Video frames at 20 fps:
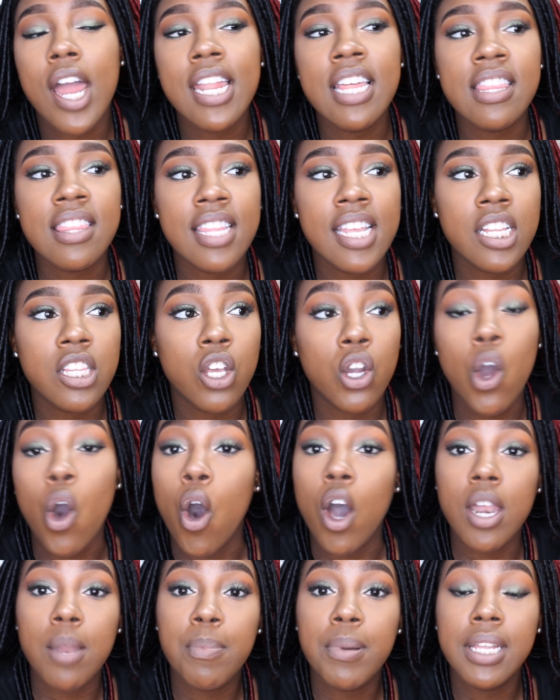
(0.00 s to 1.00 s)
I didn't think to
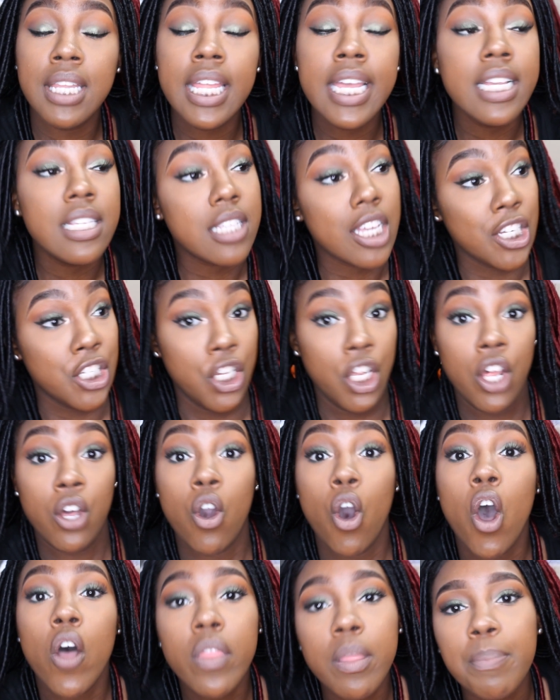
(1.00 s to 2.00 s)
call the police. I should
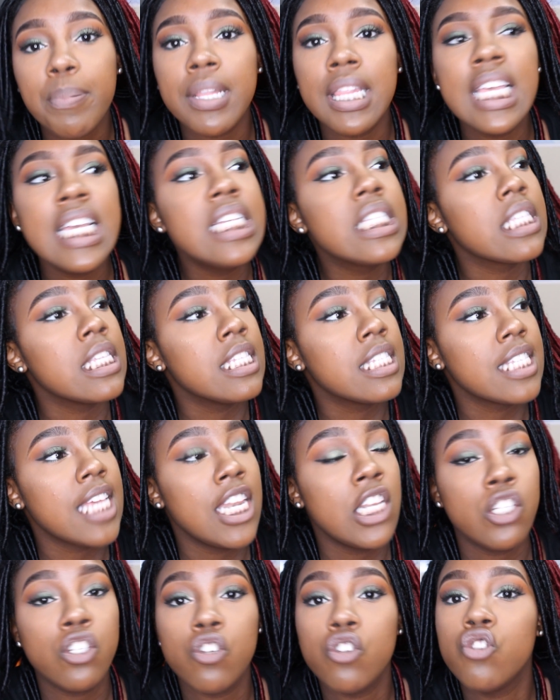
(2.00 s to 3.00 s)
have called the police and
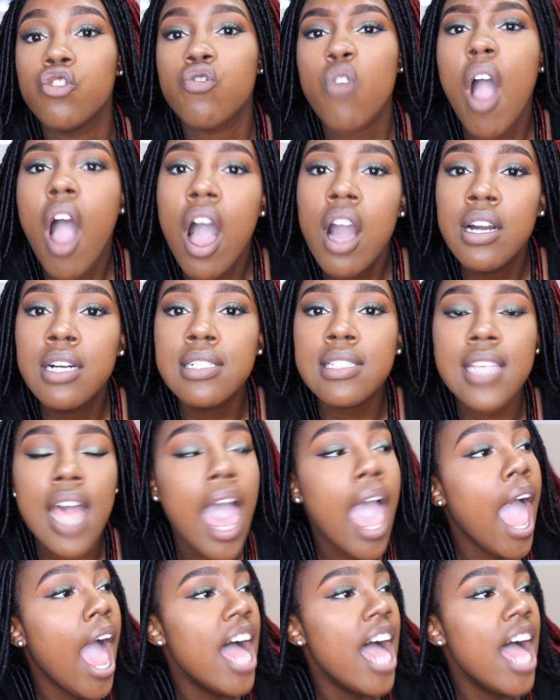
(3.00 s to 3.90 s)
said there's drugs,